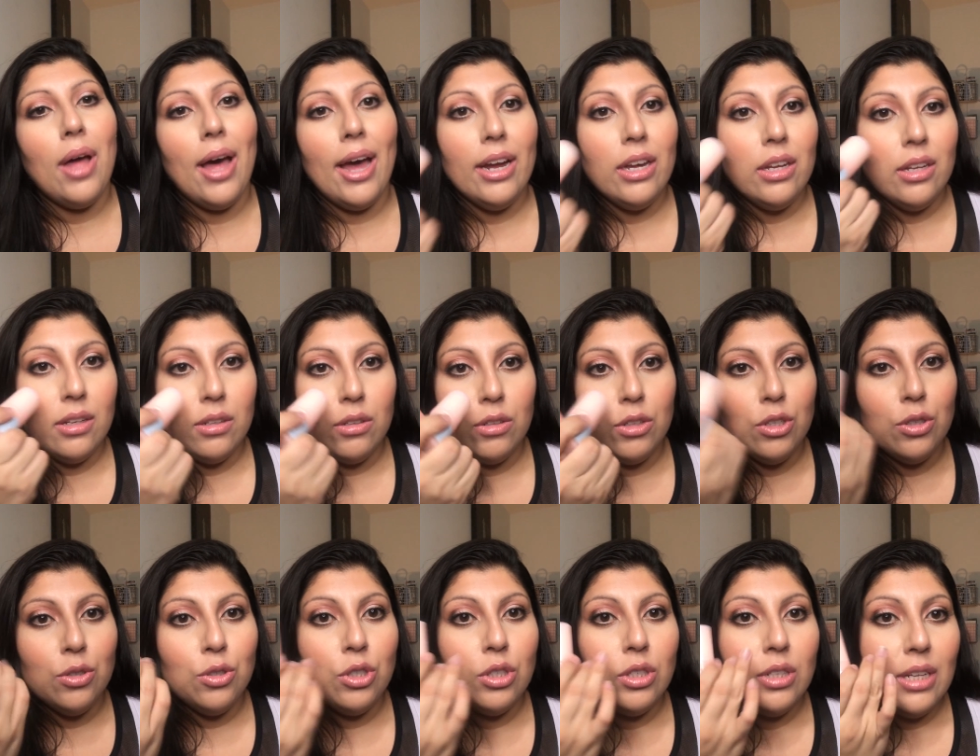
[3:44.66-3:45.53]
I
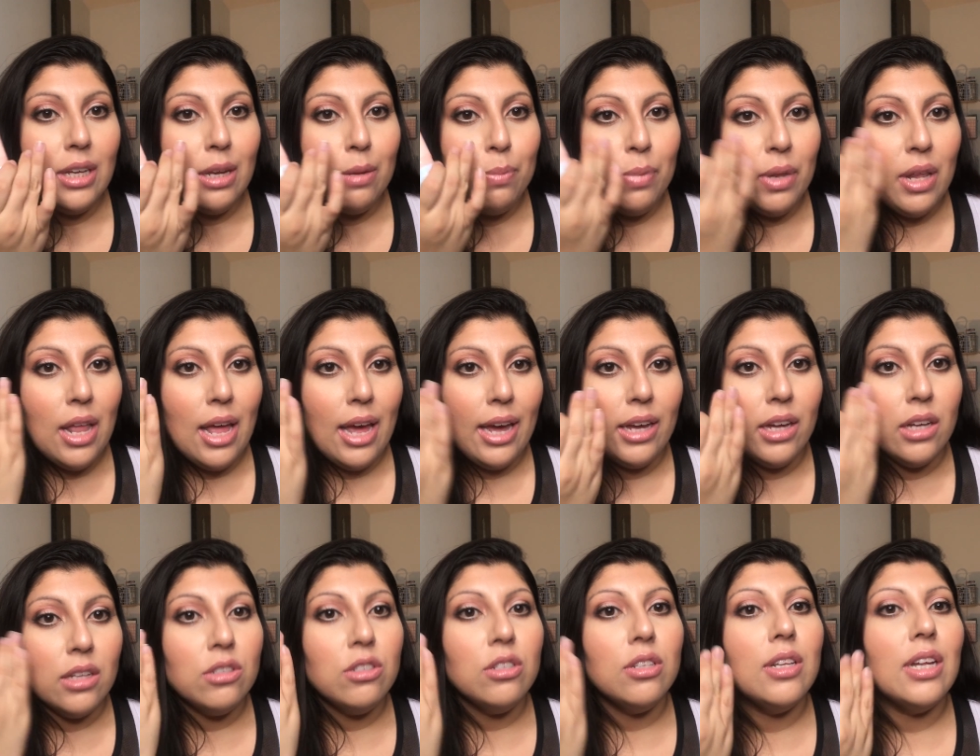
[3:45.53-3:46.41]
usually apply
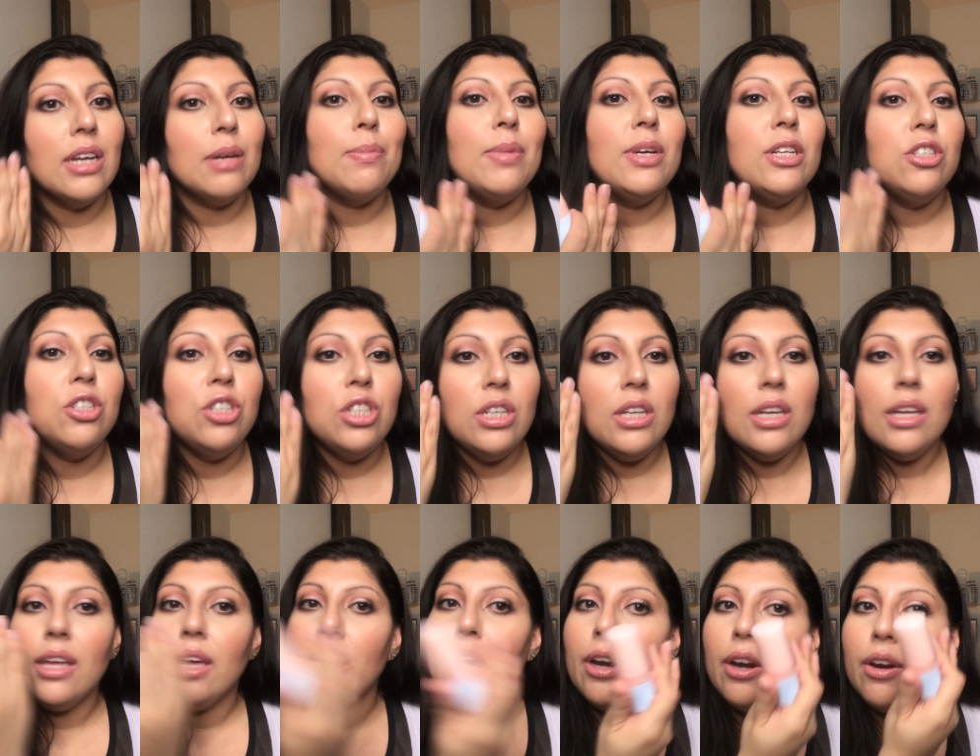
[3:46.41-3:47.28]
it to like my
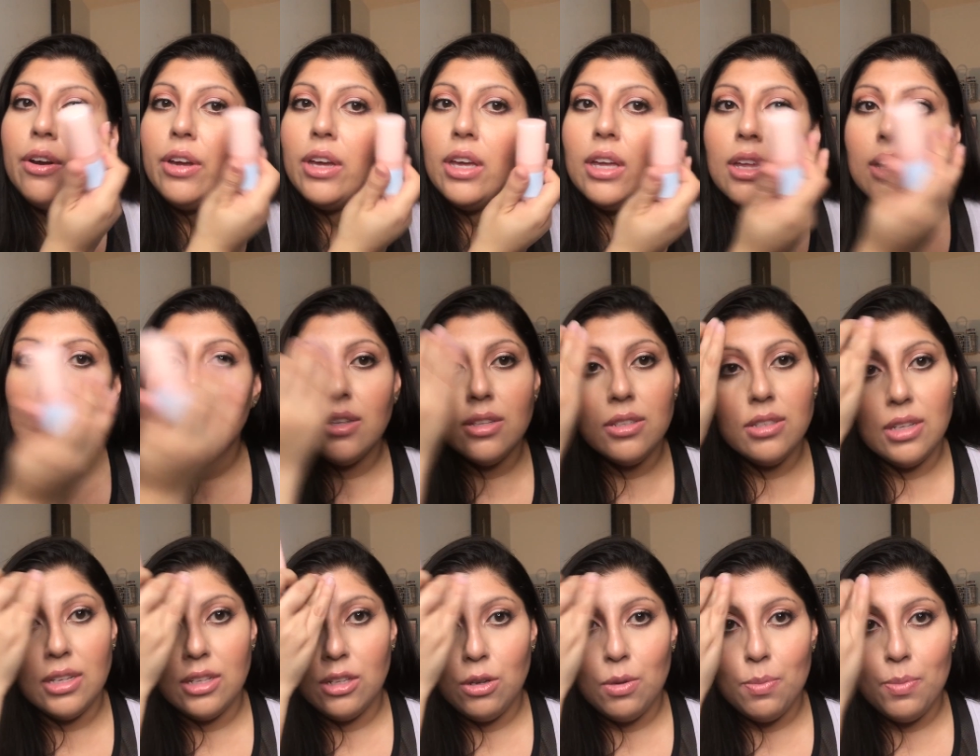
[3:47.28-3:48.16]
cheek areas,
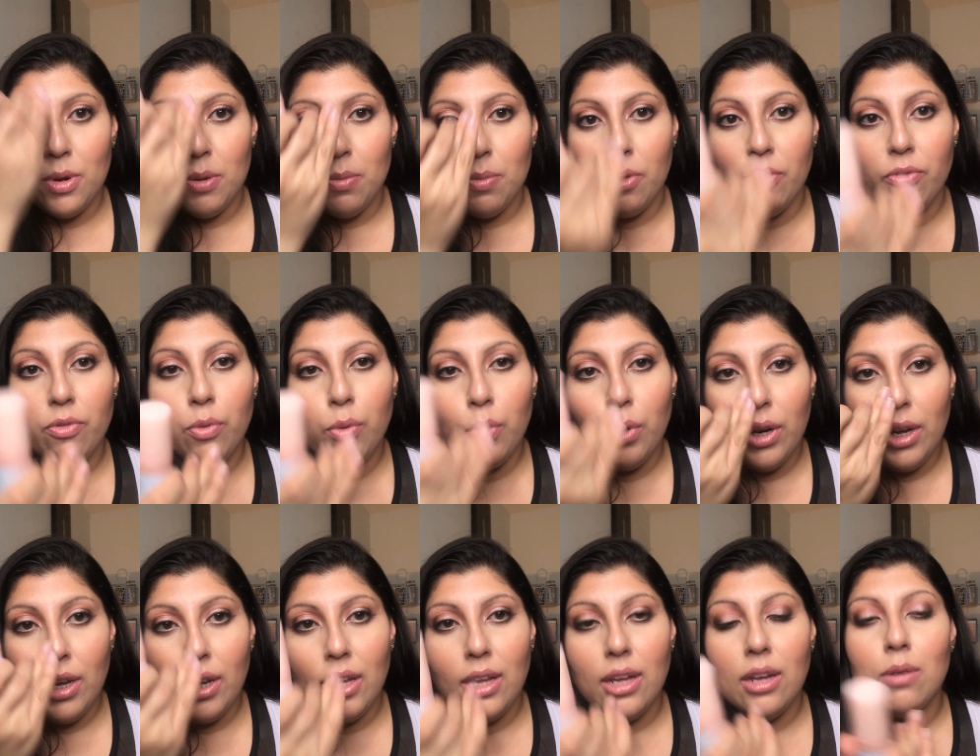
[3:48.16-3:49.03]
a little bit on my
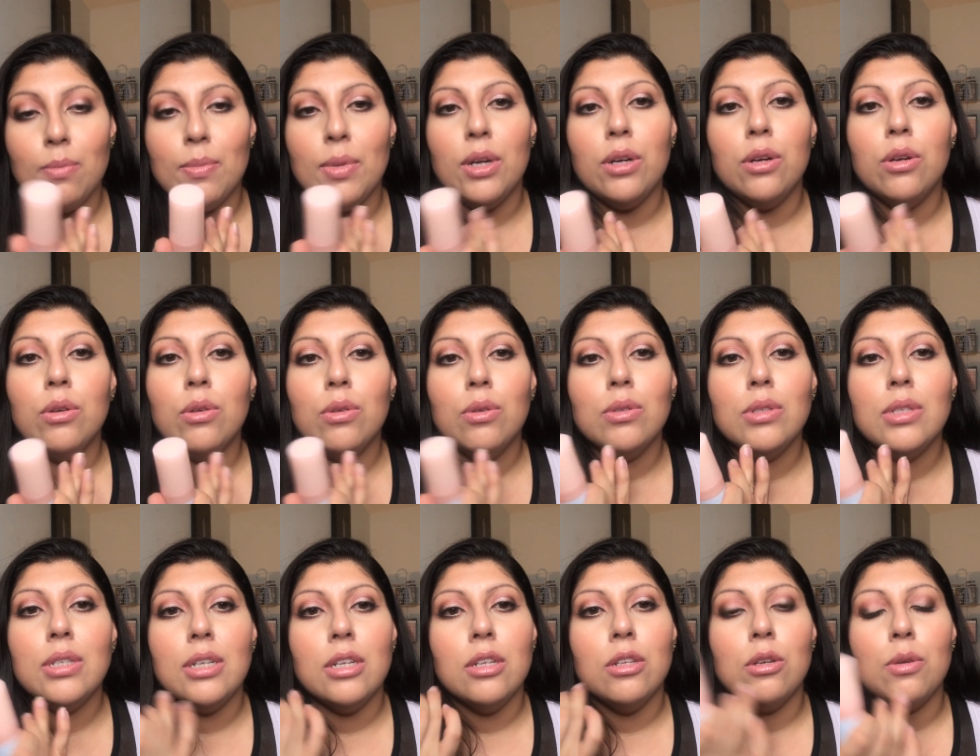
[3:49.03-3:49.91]
forehead or my
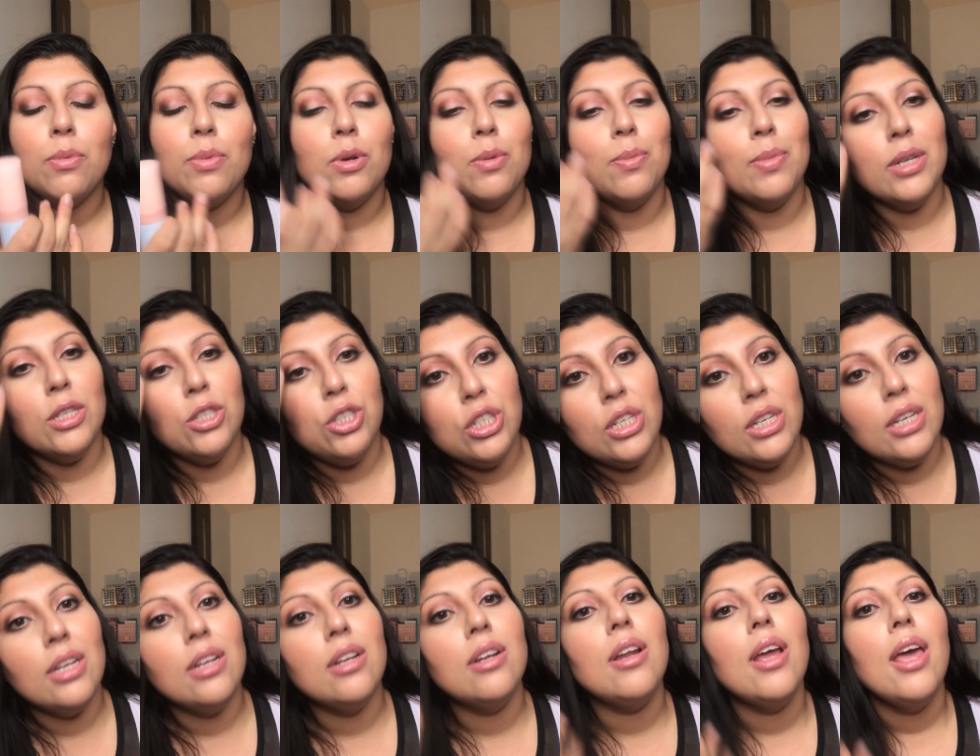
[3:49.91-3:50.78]
nose, and a little bit on my
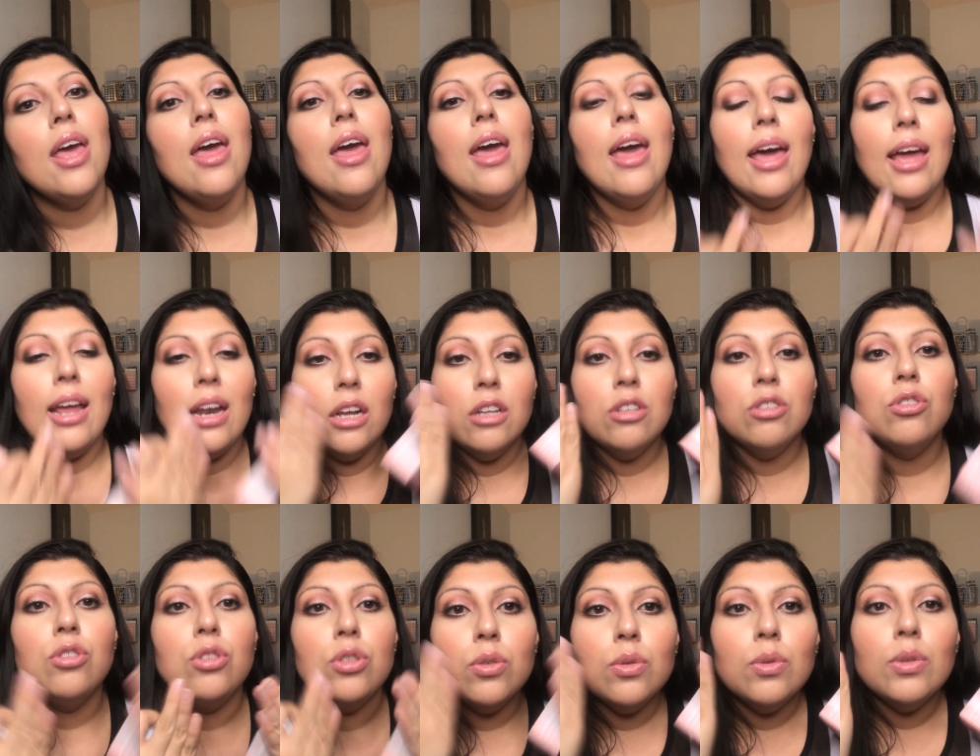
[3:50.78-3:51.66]
chin, and I
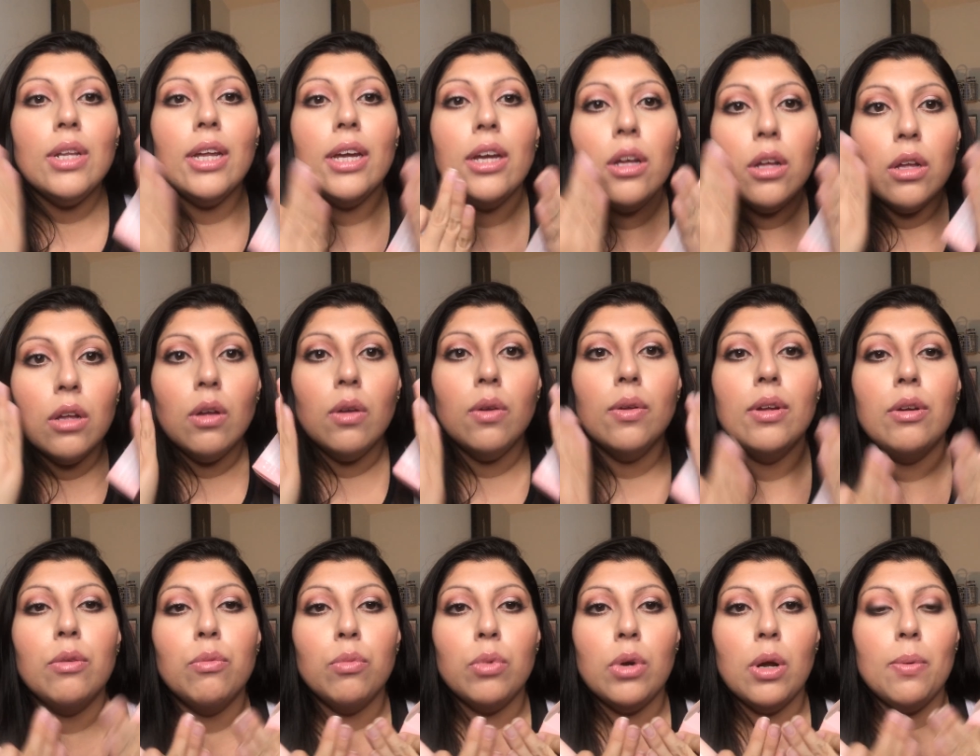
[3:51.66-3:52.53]
do like go
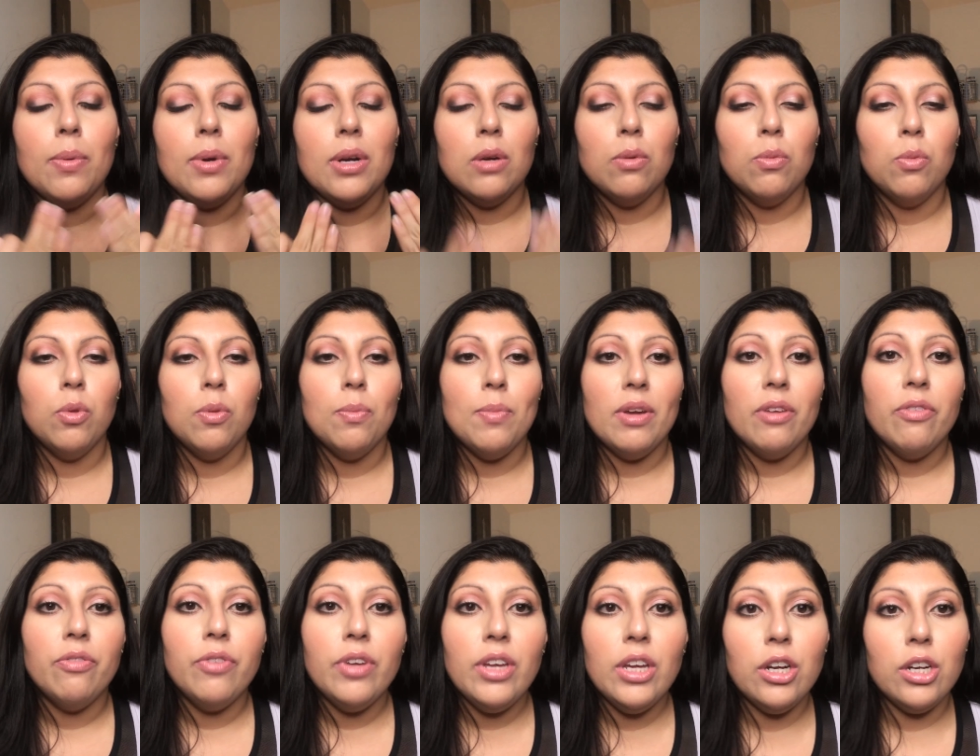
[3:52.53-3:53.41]
and rub it in with
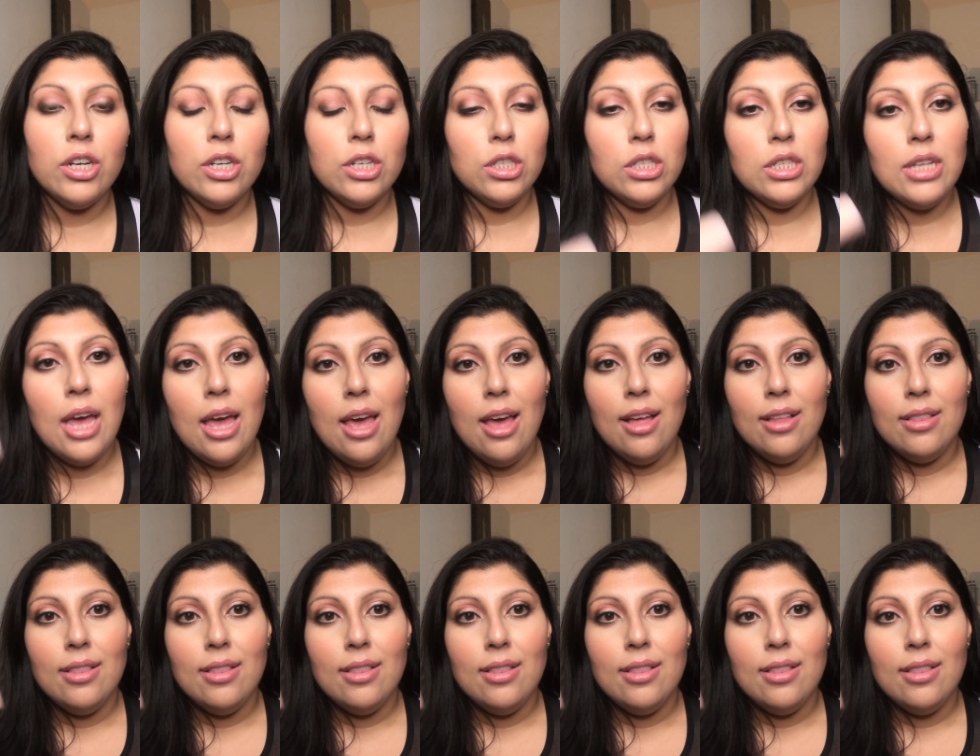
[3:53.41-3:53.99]
my fingers.